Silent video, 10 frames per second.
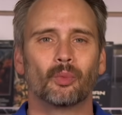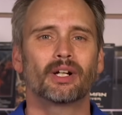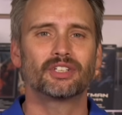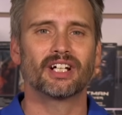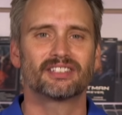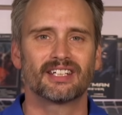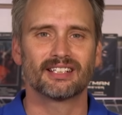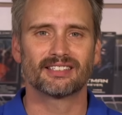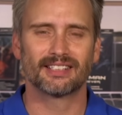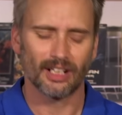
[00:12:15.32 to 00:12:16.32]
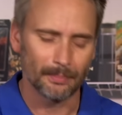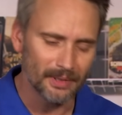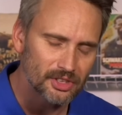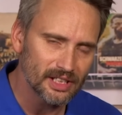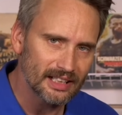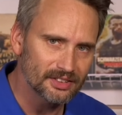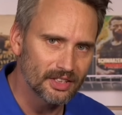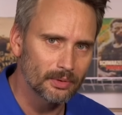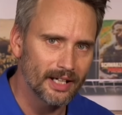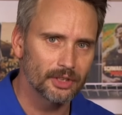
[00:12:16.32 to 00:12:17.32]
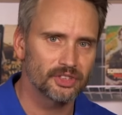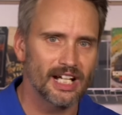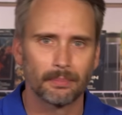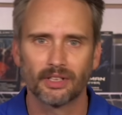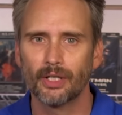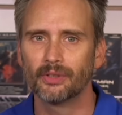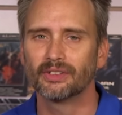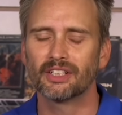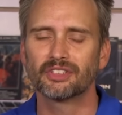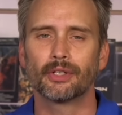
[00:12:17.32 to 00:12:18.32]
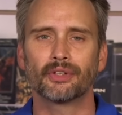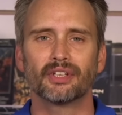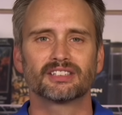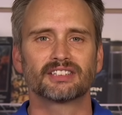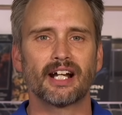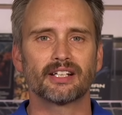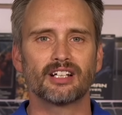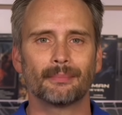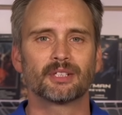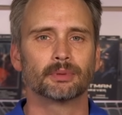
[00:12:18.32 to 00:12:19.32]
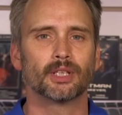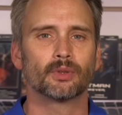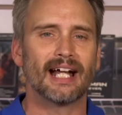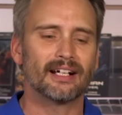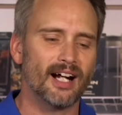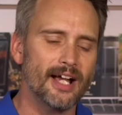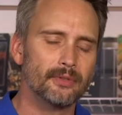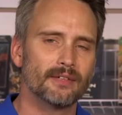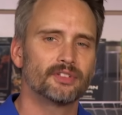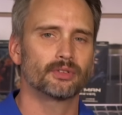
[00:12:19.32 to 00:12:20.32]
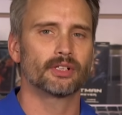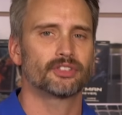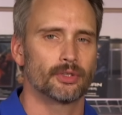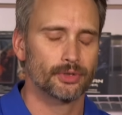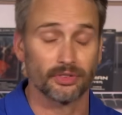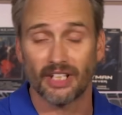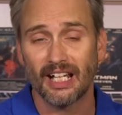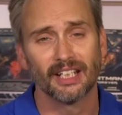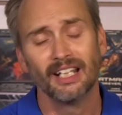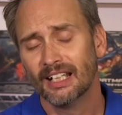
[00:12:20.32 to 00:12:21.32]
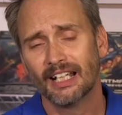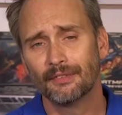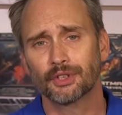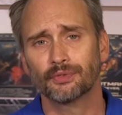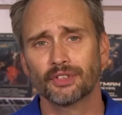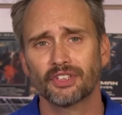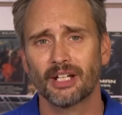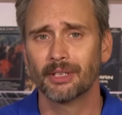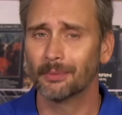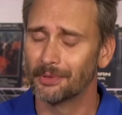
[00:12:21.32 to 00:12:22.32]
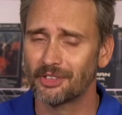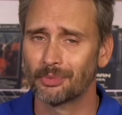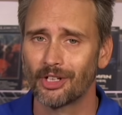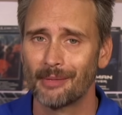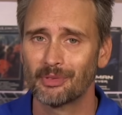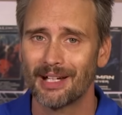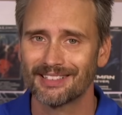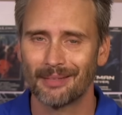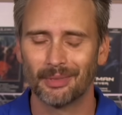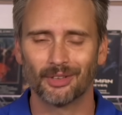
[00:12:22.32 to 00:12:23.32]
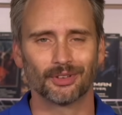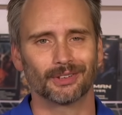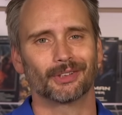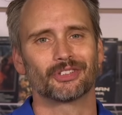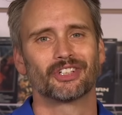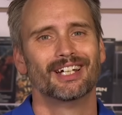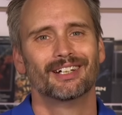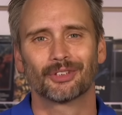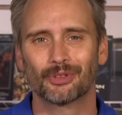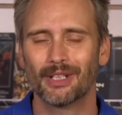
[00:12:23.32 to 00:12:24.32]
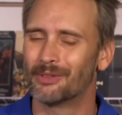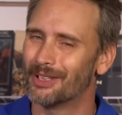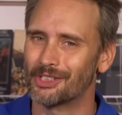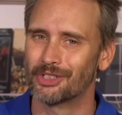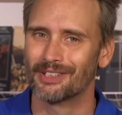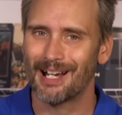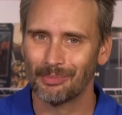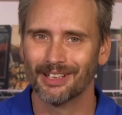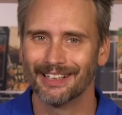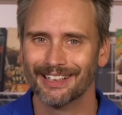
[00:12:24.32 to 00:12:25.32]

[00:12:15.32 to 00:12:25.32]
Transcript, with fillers: what did you guys think of this theory? Big shout out to the writer Jack Piccone. Let us know your thoughts down in the comments below or at either of us on our socials. And if it's your first time here, please subscribe, smash that bell for alerts. For Screen Crush, I'm Ryan